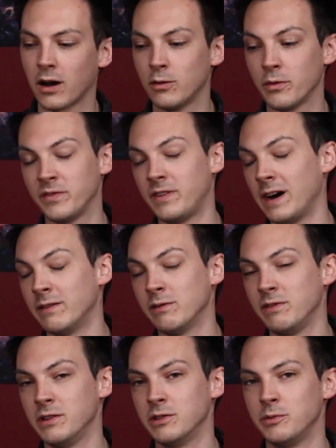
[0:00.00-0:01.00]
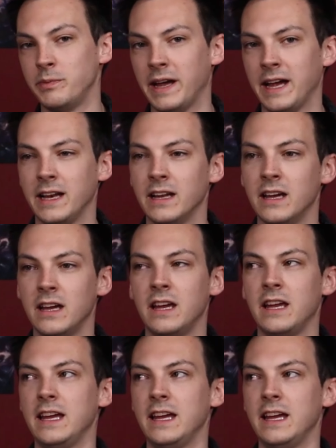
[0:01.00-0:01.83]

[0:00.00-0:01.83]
model with 5-up Feel No Pain